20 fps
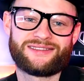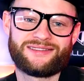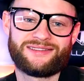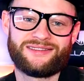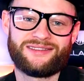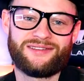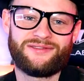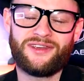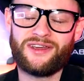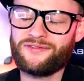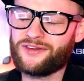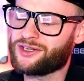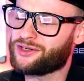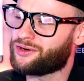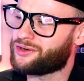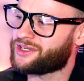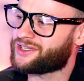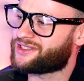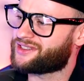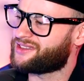Have you ever
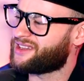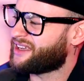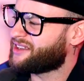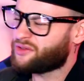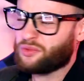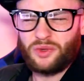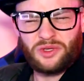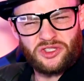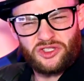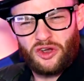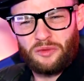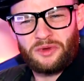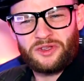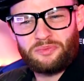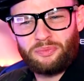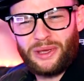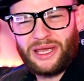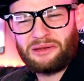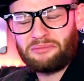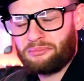noticed, like, when
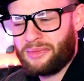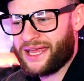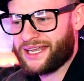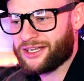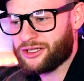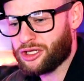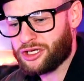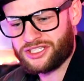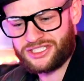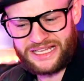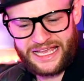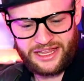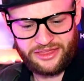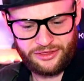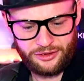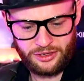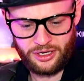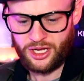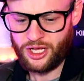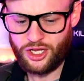someone's being mean, it looks like
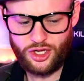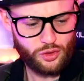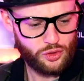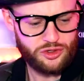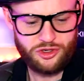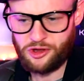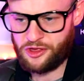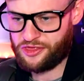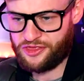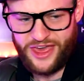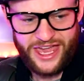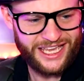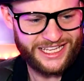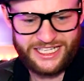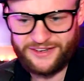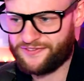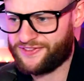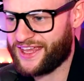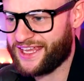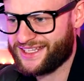they're, you know, you're
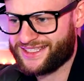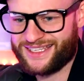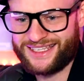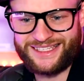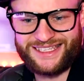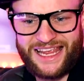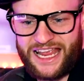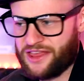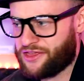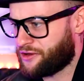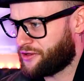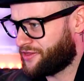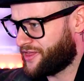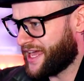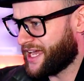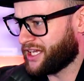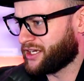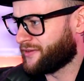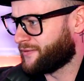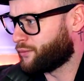thinking of things to say, they're
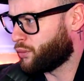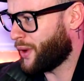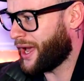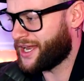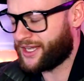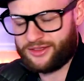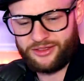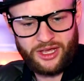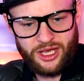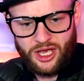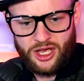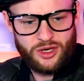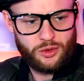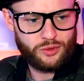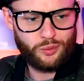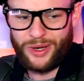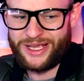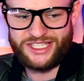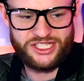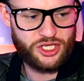thinking of way,
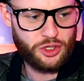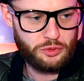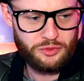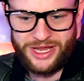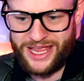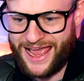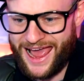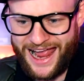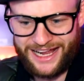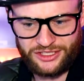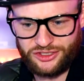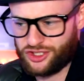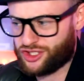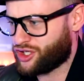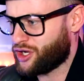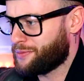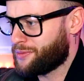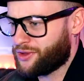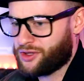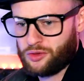ways to react to
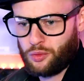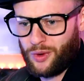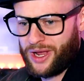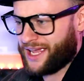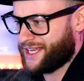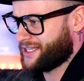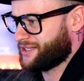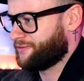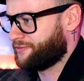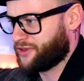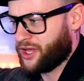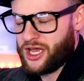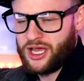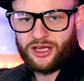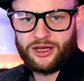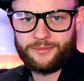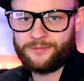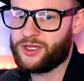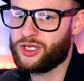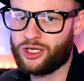something, ways of,
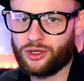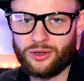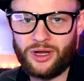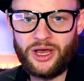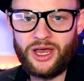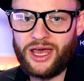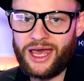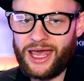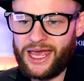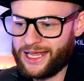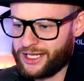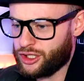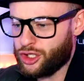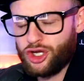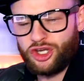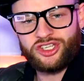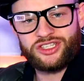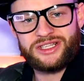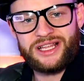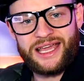you know, it
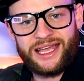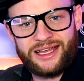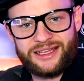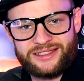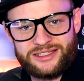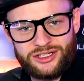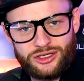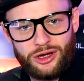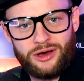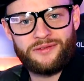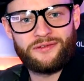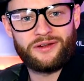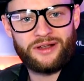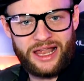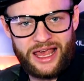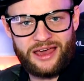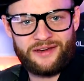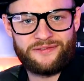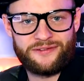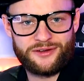looks like it's an awful
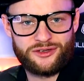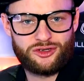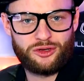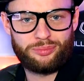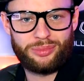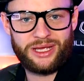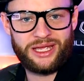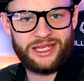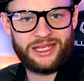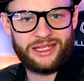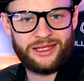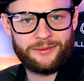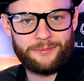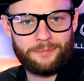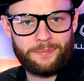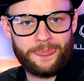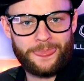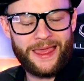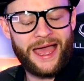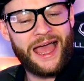effort to be
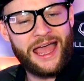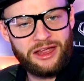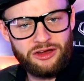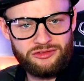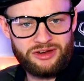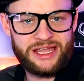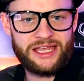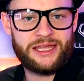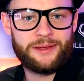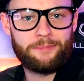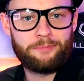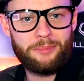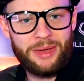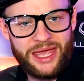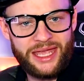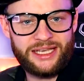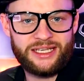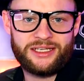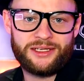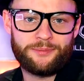angry,
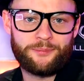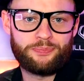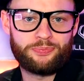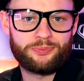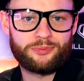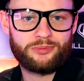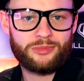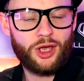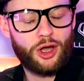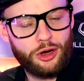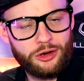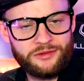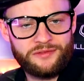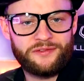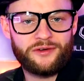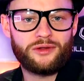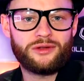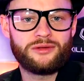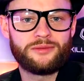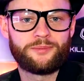mean,
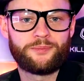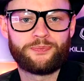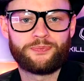hurtful,